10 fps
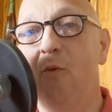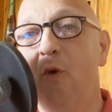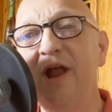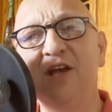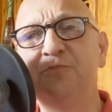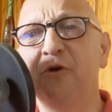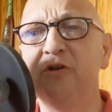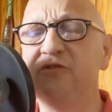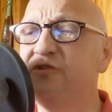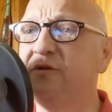What expert
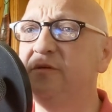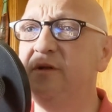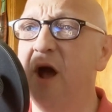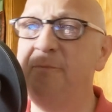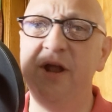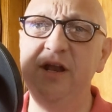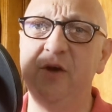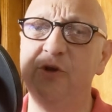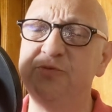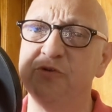opinion are
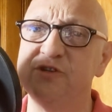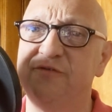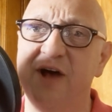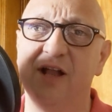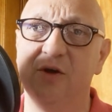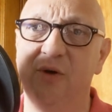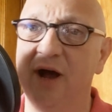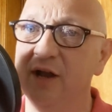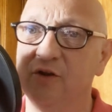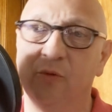we supposed to follow
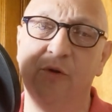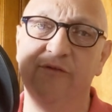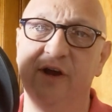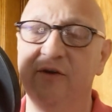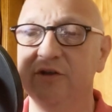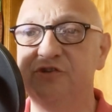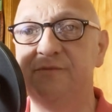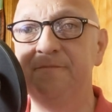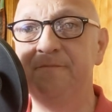on coronavirus?